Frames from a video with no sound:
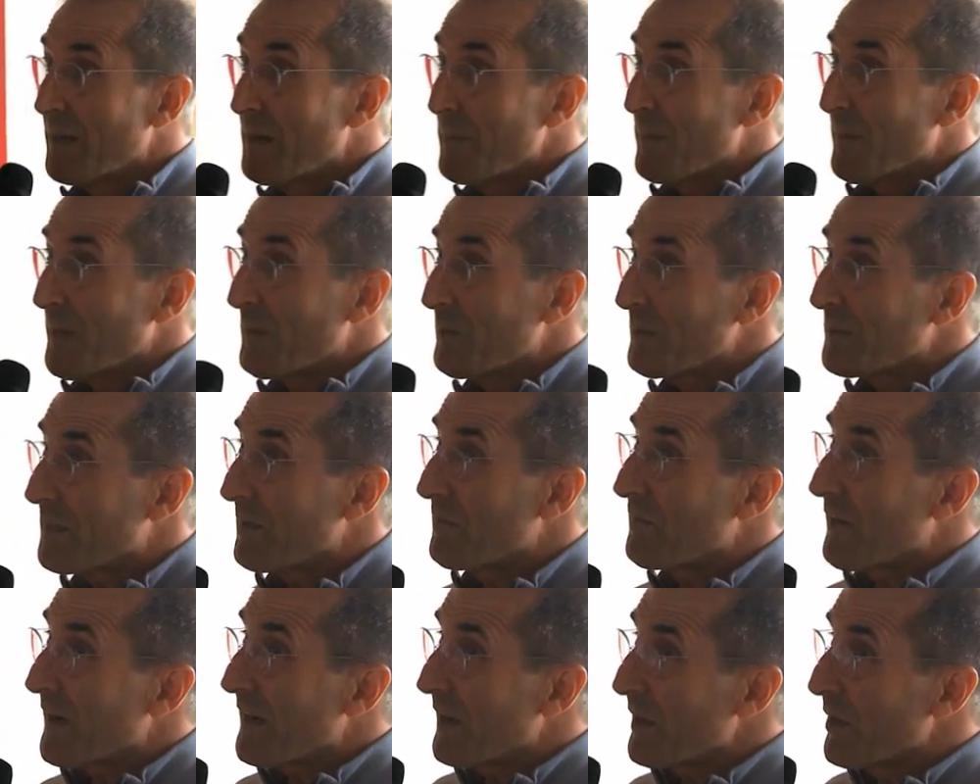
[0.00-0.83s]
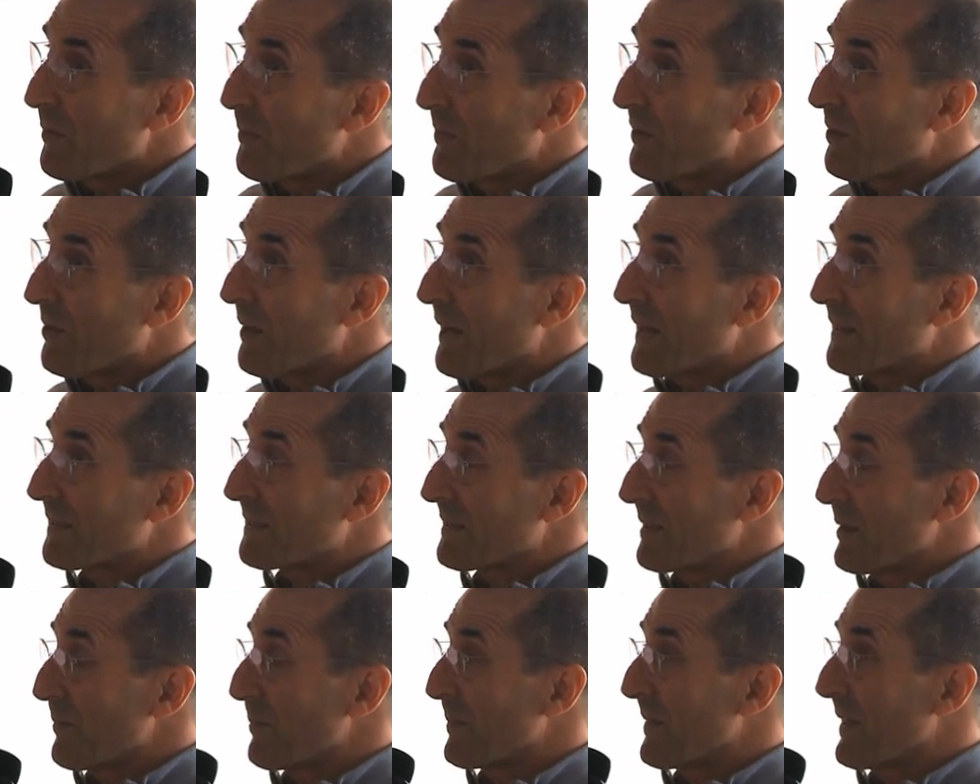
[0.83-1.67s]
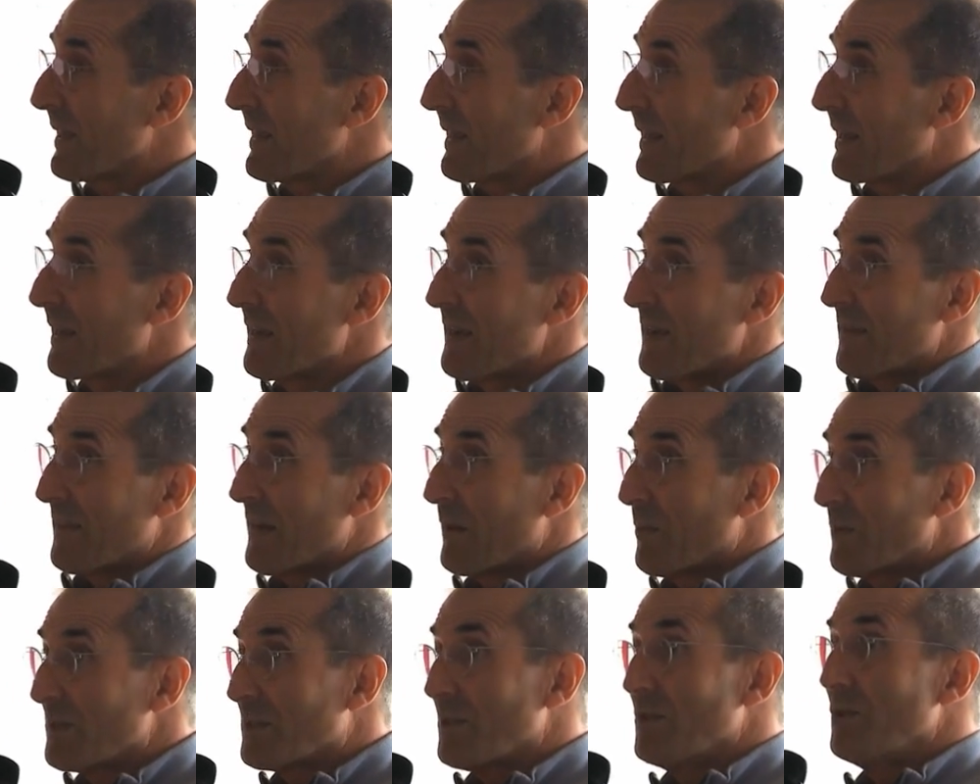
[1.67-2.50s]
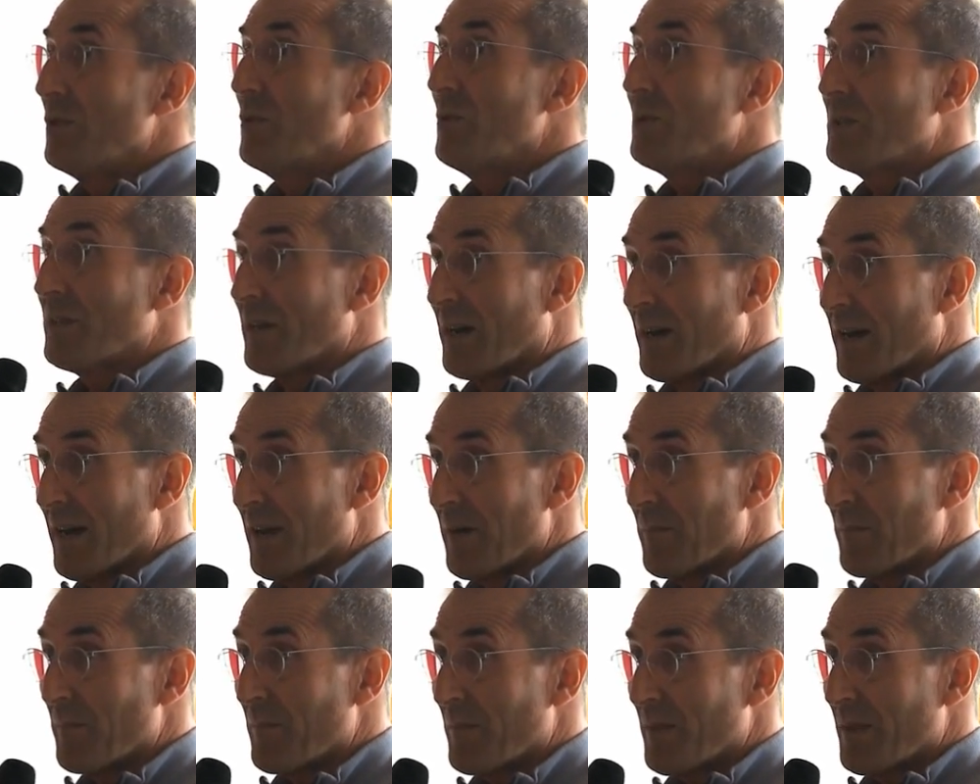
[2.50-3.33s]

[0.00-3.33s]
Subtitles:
but it was available as something that was a new time,